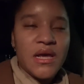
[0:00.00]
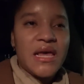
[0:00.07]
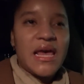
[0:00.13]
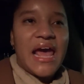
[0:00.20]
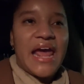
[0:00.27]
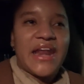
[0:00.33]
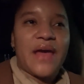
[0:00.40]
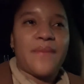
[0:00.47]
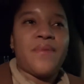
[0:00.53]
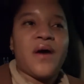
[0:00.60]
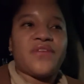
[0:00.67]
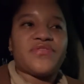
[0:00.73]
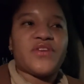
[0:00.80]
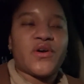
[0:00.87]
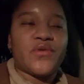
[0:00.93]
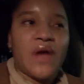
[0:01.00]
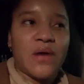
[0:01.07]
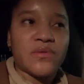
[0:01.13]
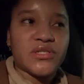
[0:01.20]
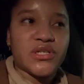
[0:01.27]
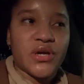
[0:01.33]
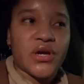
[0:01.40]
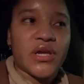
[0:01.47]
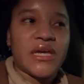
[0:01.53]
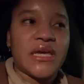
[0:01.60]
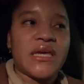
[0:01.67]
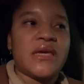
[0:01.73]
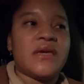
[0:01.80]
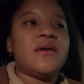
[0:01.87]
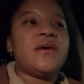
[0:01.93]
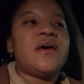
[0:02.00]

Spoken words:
And I bought the ground turkey.